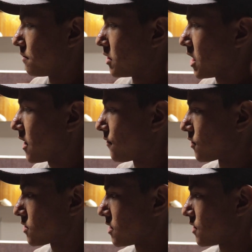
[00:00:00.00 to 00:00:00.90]
But yeah,
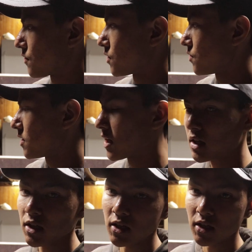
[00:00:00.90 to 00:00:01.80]
first things first, you
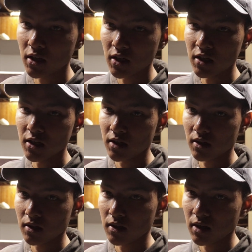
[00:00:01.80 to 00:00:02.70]
gotta clean it, gut it,
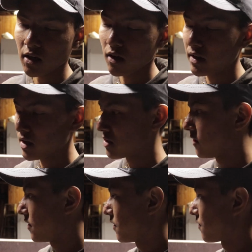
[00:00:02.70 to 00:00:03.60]
get all that
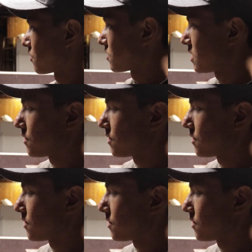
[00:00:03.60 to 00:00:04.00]
stuff out first.